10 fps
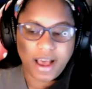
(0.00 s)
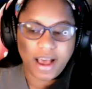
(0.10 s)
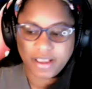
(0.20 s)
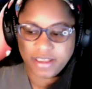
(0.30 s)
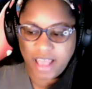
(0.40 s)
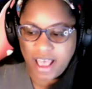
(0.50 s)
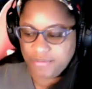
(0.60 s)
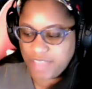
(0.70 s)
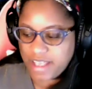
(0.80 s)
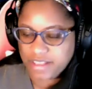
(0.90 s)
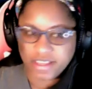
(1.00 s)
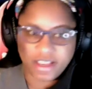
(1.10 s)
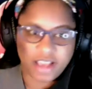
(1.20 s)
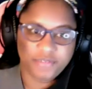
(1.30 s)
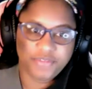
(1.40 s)
have that like kind of
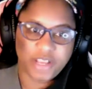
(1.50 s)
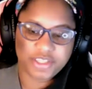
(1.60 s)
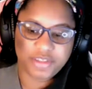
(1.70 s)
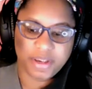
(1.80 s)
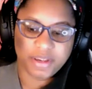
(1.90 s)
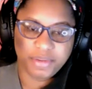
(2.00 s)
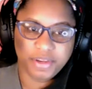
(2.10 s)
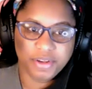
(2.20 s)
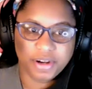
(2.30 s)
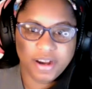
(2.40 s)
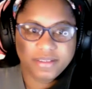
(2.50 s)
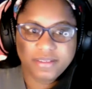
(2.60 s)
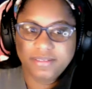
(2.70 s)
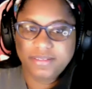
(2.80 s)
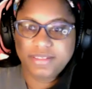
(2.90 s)
next to my computer.
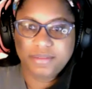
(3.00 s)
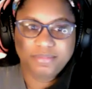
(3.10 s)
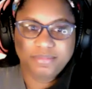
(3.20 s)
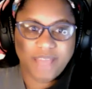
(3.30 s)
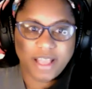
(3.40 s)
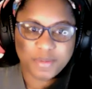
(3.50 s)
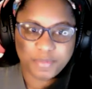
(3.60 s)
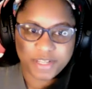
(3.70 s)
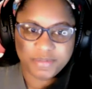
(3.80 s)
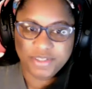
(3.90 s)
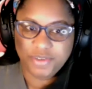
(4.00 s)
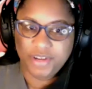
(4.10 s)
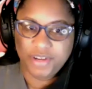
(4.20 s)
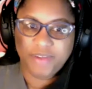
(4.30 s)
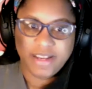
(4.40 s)
So that's what brings me joy
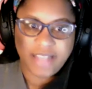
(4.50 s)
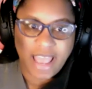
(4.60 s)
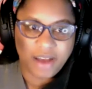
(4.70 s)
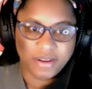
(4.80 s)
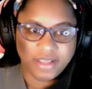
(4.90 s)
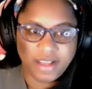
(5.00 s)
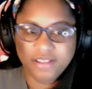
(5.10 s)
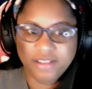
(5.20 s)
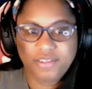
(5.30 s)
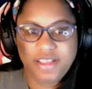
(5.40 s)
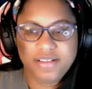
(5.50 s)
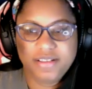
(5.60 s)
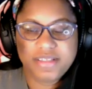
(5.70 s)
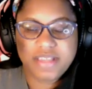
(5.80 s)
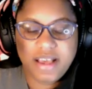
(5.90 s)
right now. And then other things,
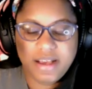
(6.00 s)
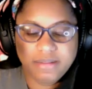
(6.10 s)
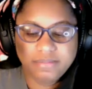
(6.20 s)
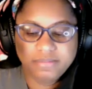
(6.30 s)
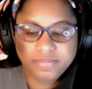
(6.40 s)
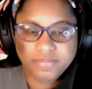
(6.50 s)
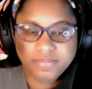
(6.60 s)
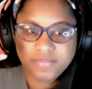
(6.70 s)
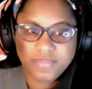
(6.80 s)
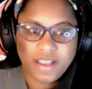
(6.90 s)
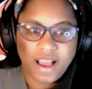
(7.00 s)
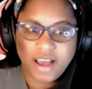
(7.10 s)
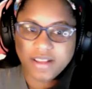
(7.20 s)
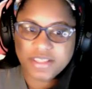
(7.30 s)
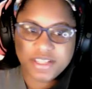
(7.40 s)

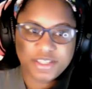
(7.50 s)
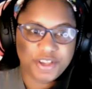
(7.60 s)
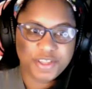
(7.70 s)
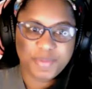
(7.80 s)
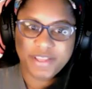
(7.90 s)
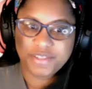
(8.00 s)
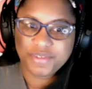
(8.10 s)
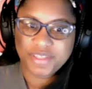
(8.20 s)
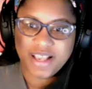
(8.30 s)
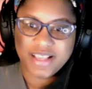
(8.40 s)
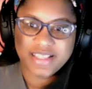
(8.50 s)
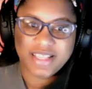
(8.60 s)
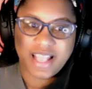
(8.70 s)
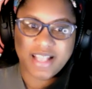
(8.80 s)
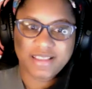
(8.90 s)
honestly, Toastmasters does, and
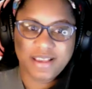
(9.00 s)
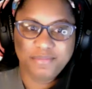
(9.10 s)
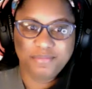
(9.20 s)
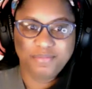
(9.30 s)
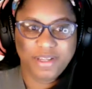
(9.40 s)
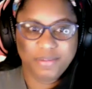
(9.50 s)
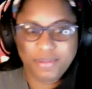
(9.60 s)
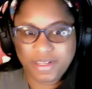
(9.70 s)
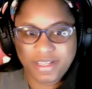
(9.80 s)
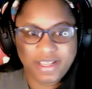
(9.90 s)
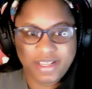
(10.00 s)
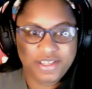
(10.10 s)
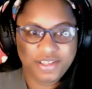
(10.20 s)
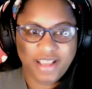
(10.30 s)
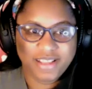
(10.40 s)
we're going to get into like
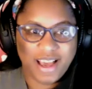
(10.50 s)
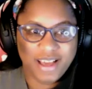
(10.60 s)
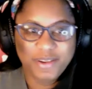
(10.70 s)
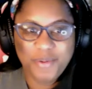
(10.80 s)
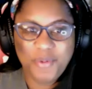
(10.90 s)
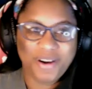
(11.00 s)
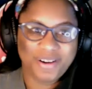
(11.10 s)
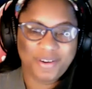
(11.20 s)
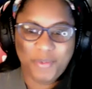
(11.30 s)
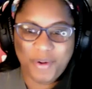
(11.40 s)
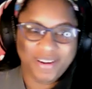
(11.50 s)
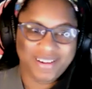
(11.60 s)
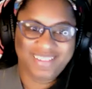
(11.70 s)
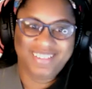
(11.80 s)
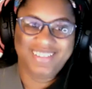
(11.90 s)
non-work at
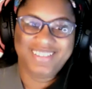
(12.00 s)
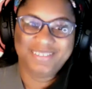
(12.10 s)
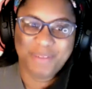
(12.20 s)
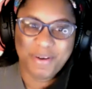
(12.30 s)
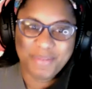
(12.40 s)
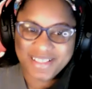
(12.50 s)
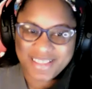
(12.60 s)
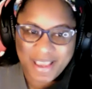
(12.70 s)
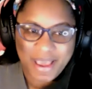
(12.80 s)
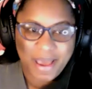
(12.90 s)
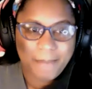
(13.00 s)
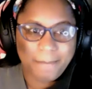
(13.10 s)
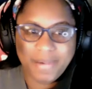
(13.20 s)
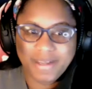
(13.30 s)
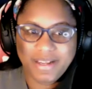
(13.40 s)
this moment.
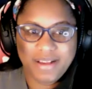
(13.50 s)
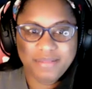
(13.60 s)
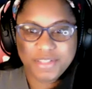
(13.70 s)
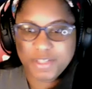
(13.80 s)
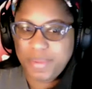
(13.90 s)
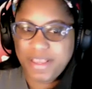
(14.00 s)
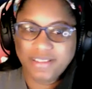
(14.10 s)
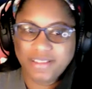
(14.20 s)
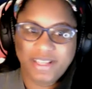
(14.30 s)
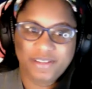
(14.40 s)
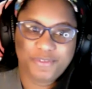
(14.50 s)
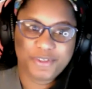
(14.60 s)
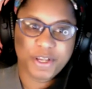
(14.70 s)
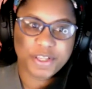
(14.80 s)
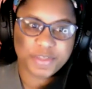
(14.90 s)
But just being a leader for
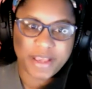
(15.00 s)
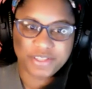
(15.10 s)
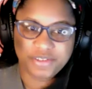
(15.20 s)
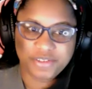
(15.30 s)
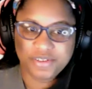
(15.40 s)
Toastmasters,